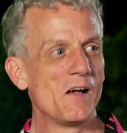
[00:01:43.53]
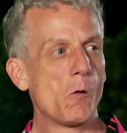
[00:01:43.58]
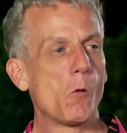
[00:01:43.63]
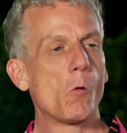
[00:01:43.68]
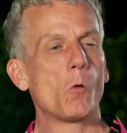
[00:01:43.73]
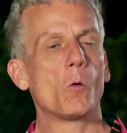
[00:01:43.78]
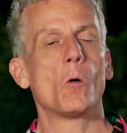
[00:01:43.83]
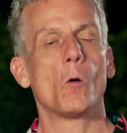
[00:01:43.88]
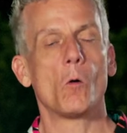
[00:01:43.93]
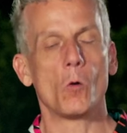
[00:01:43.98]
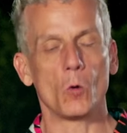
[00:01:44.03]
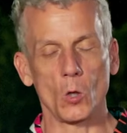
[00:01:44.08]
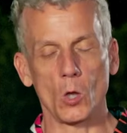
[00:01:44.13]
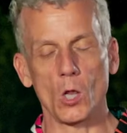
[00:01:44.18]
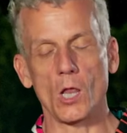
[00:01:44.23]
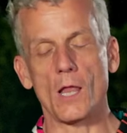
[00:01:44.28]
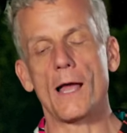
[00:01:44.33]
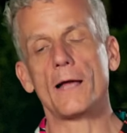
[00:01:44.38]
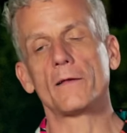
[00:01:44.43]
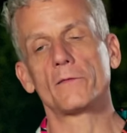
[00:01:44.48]
or
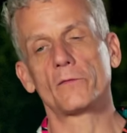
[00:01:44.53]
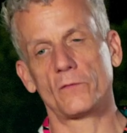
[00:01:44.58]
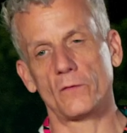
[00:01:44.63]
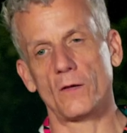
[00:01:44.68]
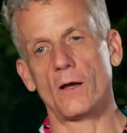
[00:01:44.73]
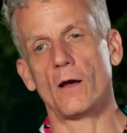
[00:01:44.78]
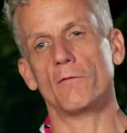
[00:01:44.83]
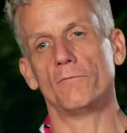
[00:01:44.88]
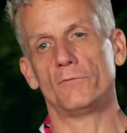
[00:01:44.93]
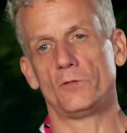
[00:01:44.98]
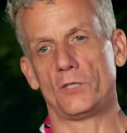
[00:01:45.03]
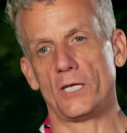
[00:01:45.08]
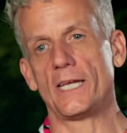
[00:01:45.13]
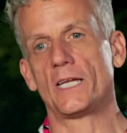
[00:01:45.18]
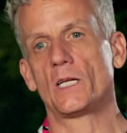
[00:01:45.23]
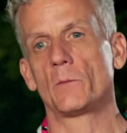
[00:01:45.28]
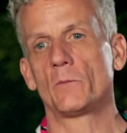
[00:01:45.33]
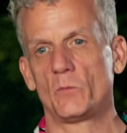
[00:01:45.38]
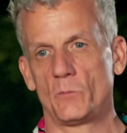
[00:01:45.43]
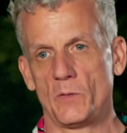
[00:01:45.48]
less of
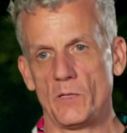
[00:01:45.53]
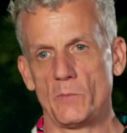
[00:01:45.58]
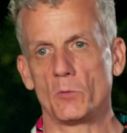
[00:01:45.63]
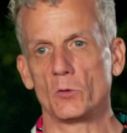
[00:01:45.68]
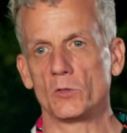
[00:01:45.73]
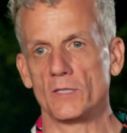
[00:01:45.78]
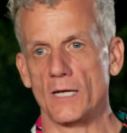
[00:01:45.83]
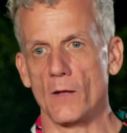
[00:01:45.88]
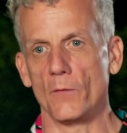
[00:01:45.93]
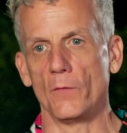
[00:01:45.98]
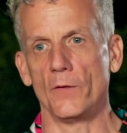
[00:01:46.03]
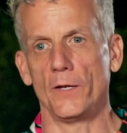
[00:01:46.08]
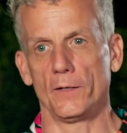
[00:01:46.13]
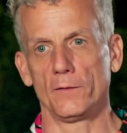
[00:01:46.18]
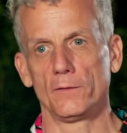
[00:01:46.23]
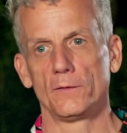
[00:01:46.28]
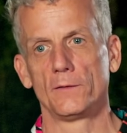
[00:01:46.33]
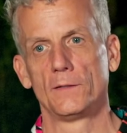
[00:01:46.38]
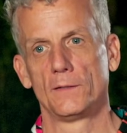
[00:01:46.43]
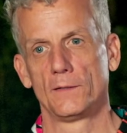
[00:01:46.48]
Jacob's people down there.